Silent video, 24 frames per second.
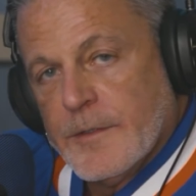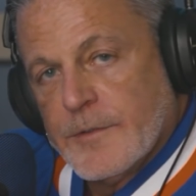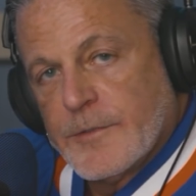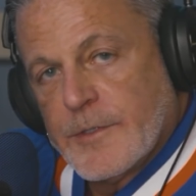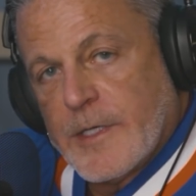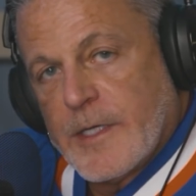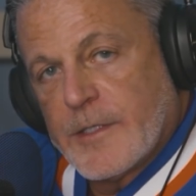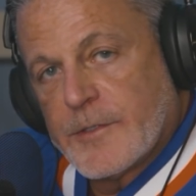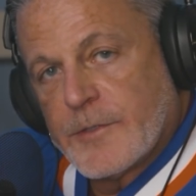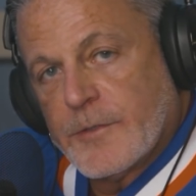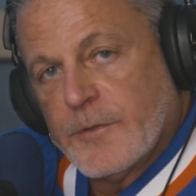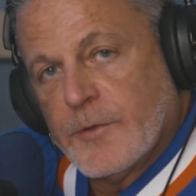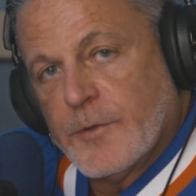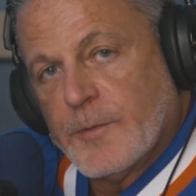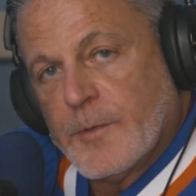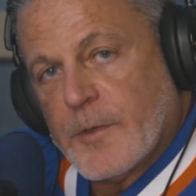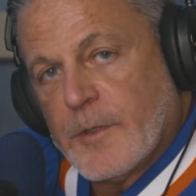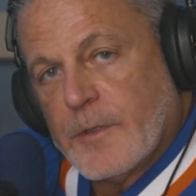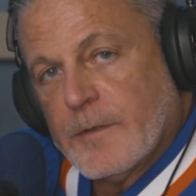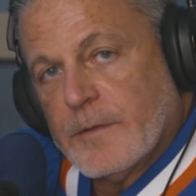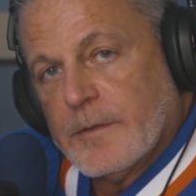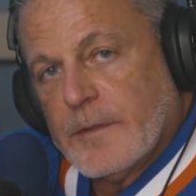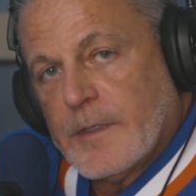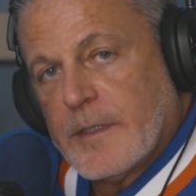Josh
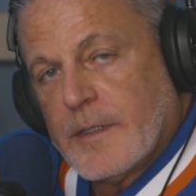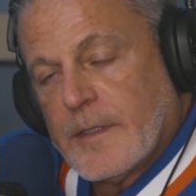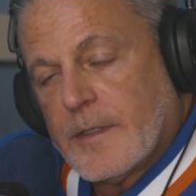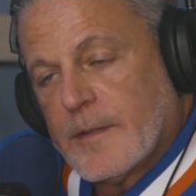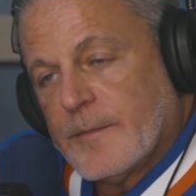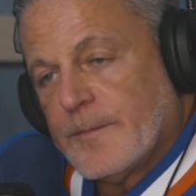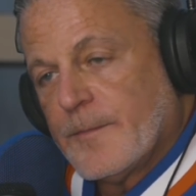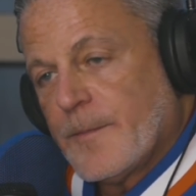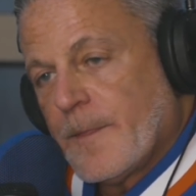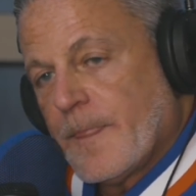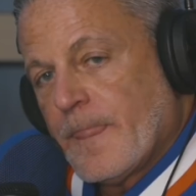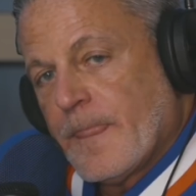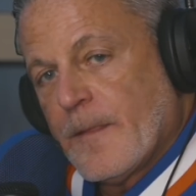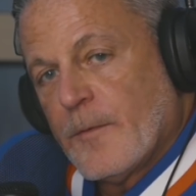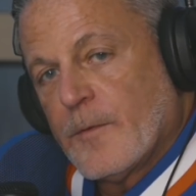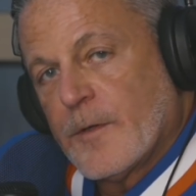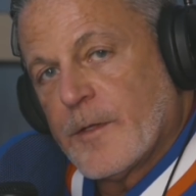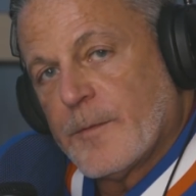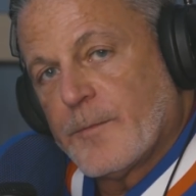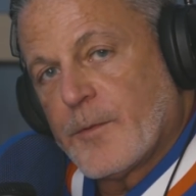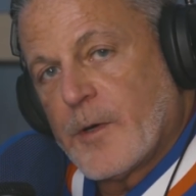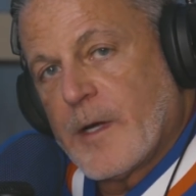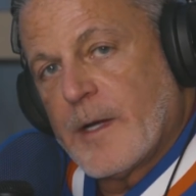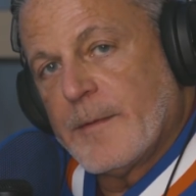Luber, one of
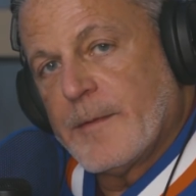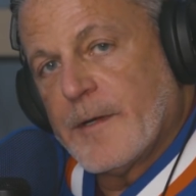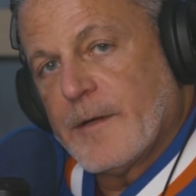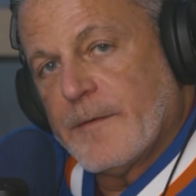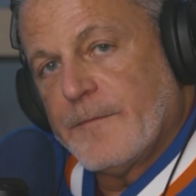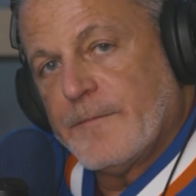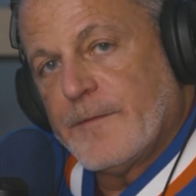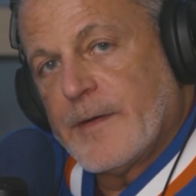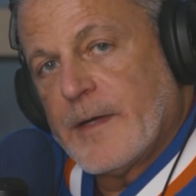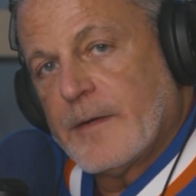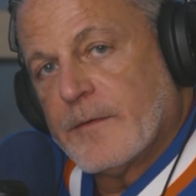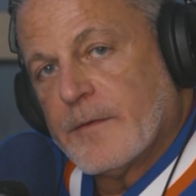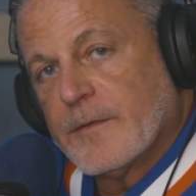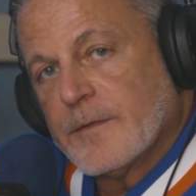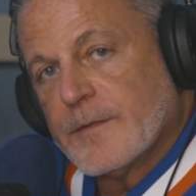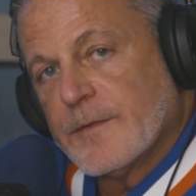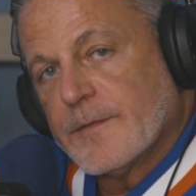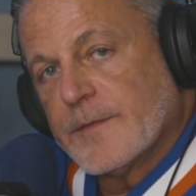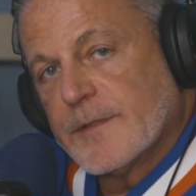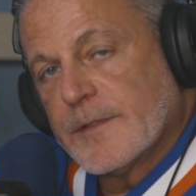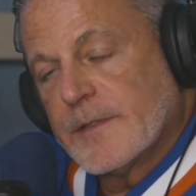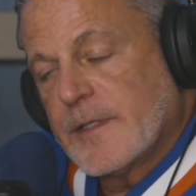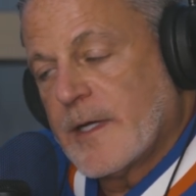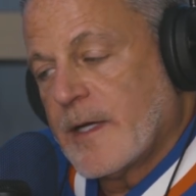the primary founders
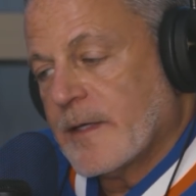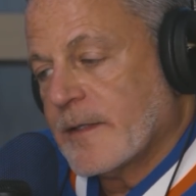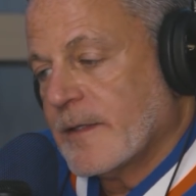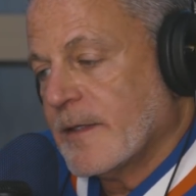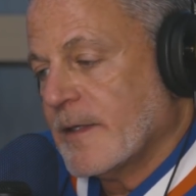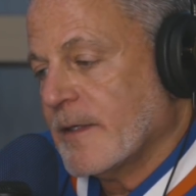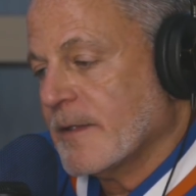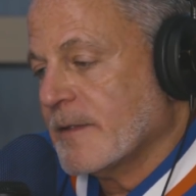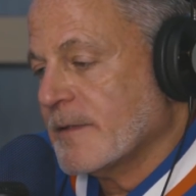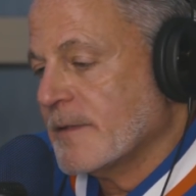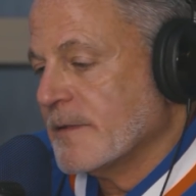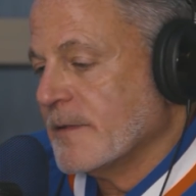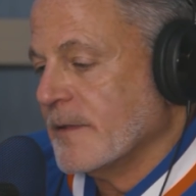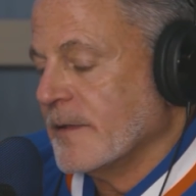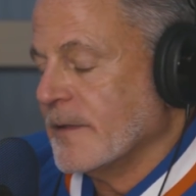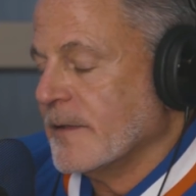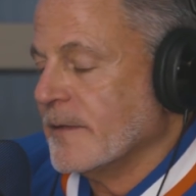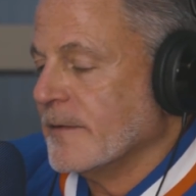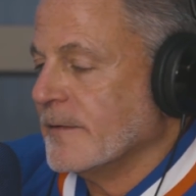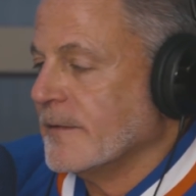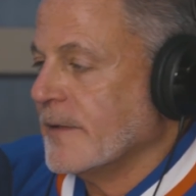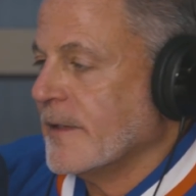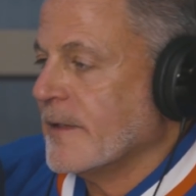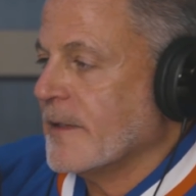of StockX,
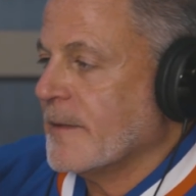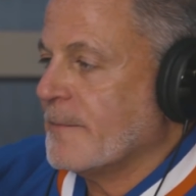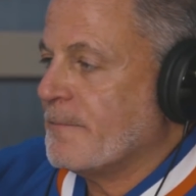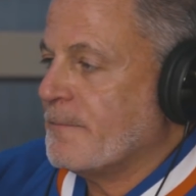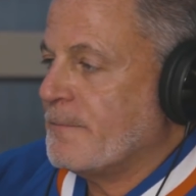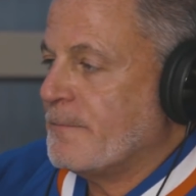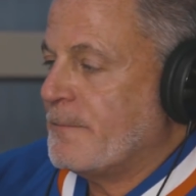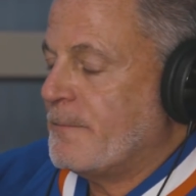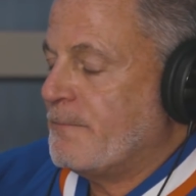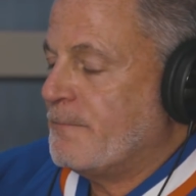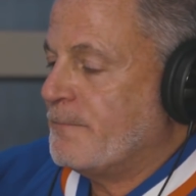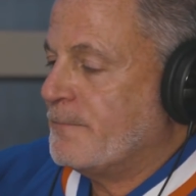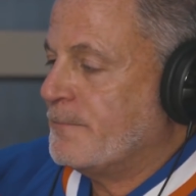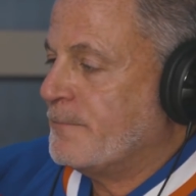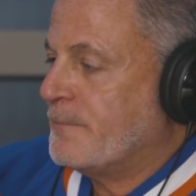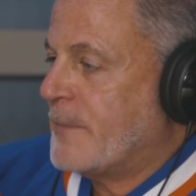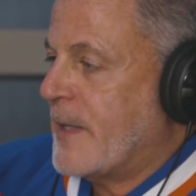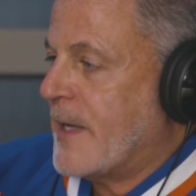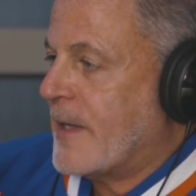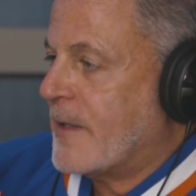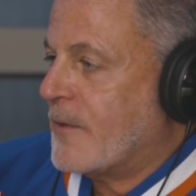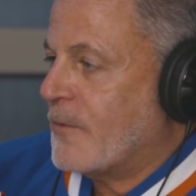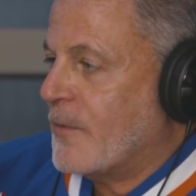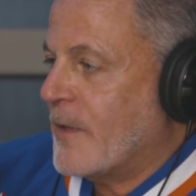and a
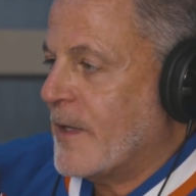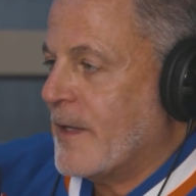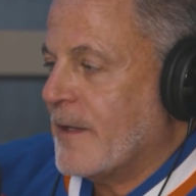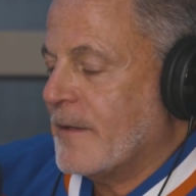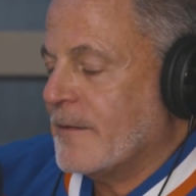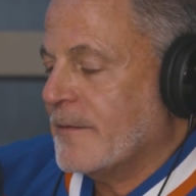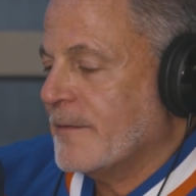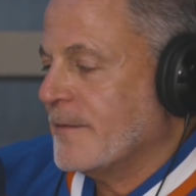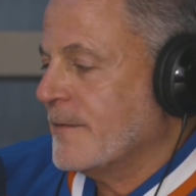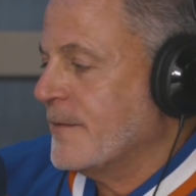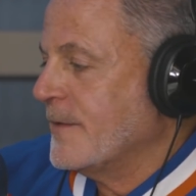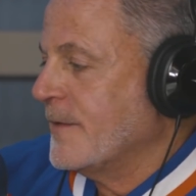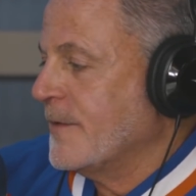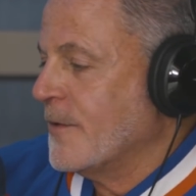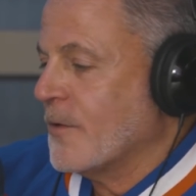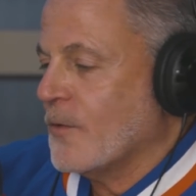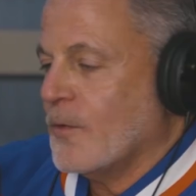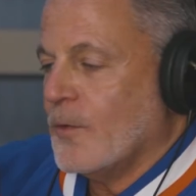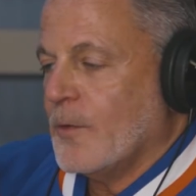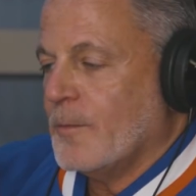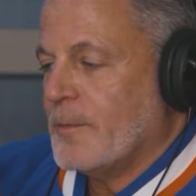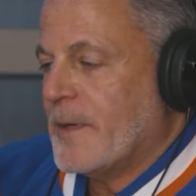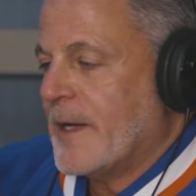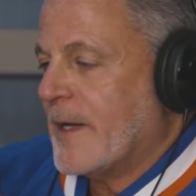background, your
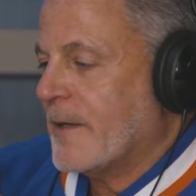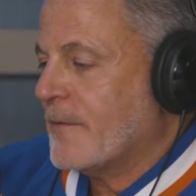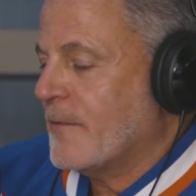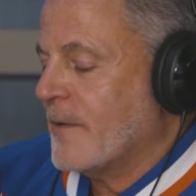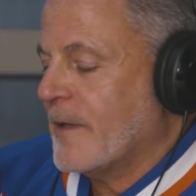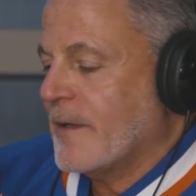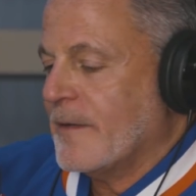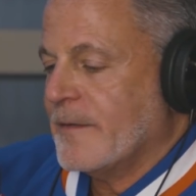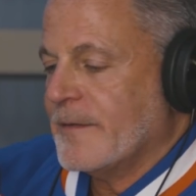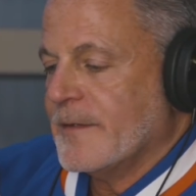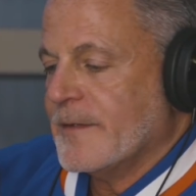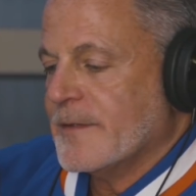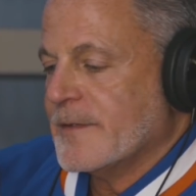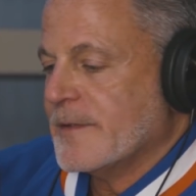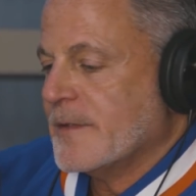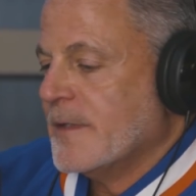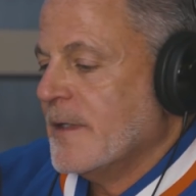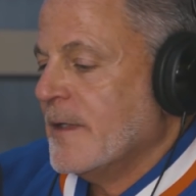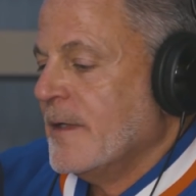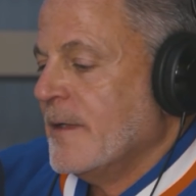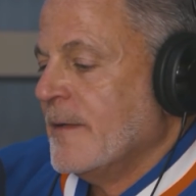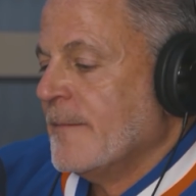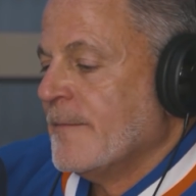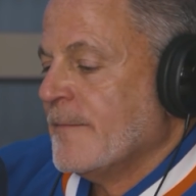whole background is
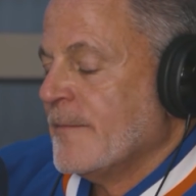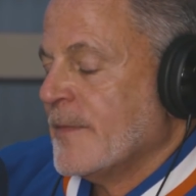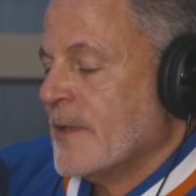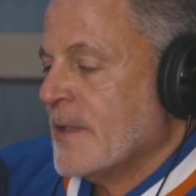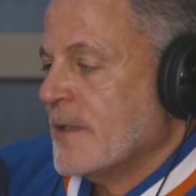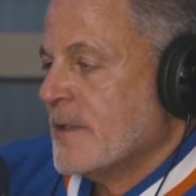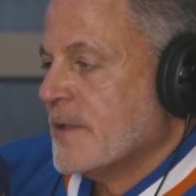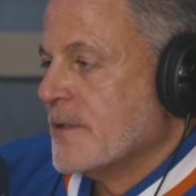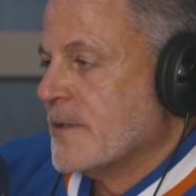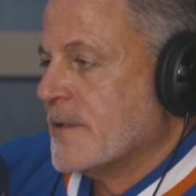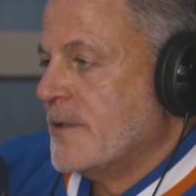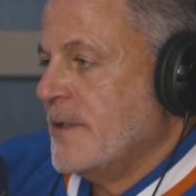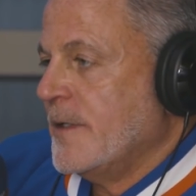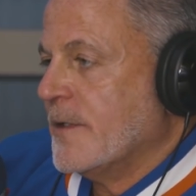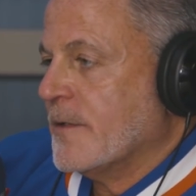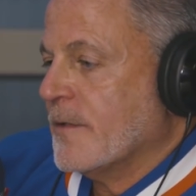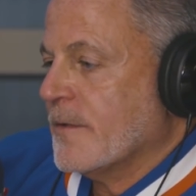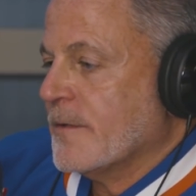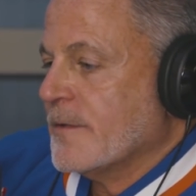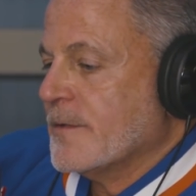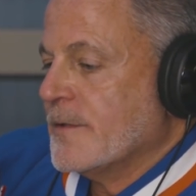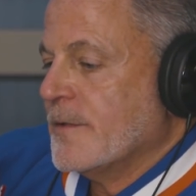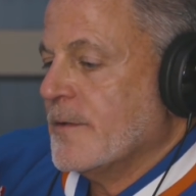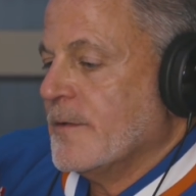
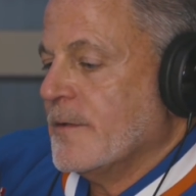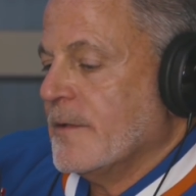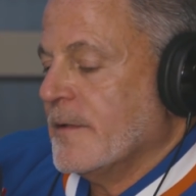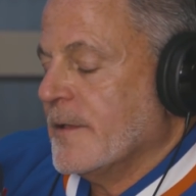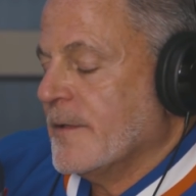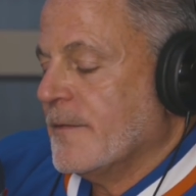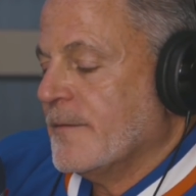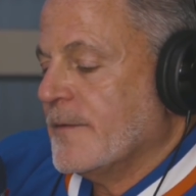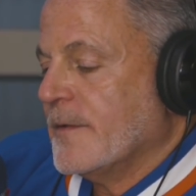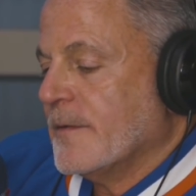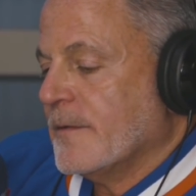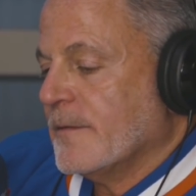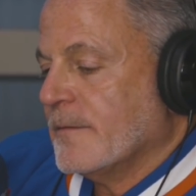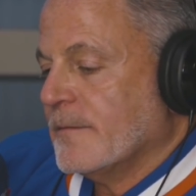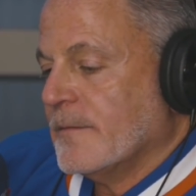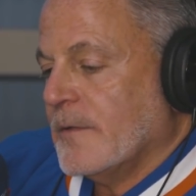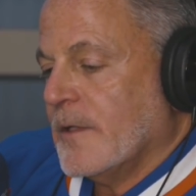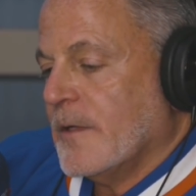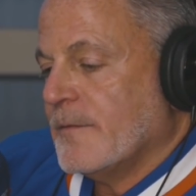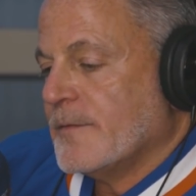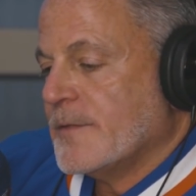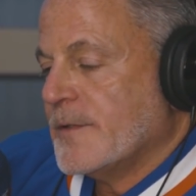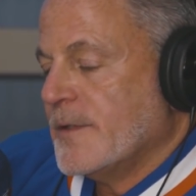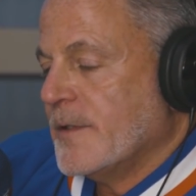sneakers. You lived and
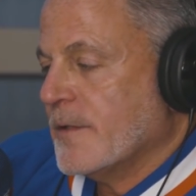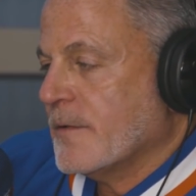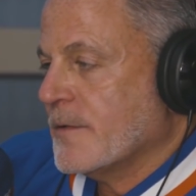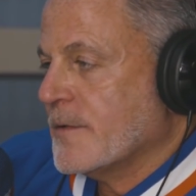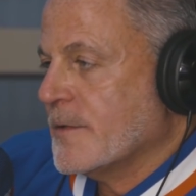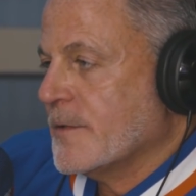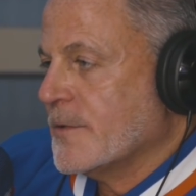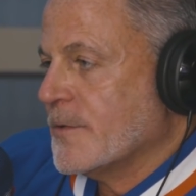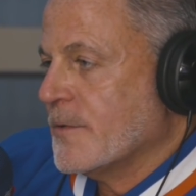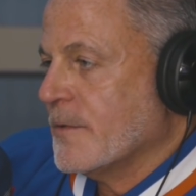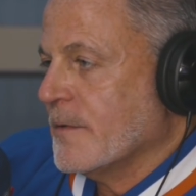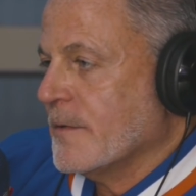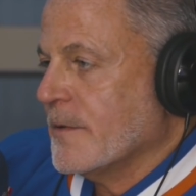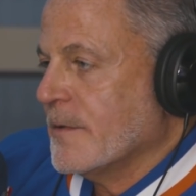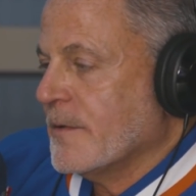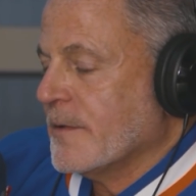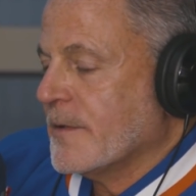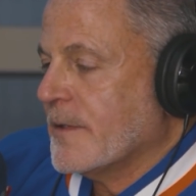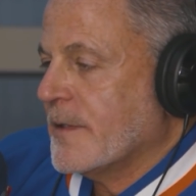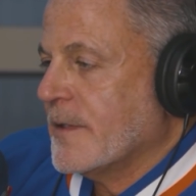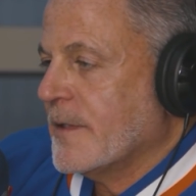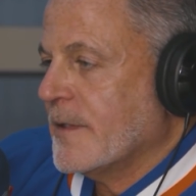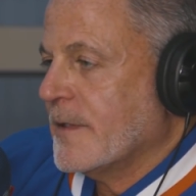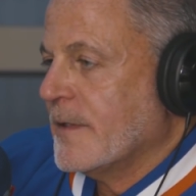loved sneakers since you were a little
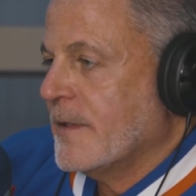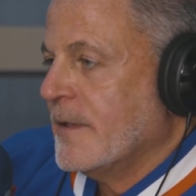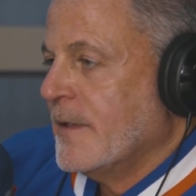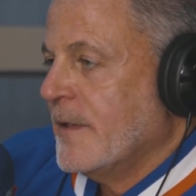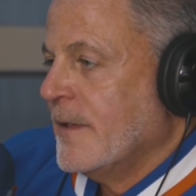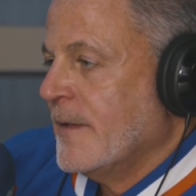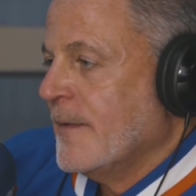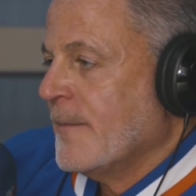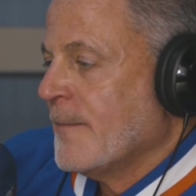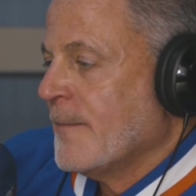kid.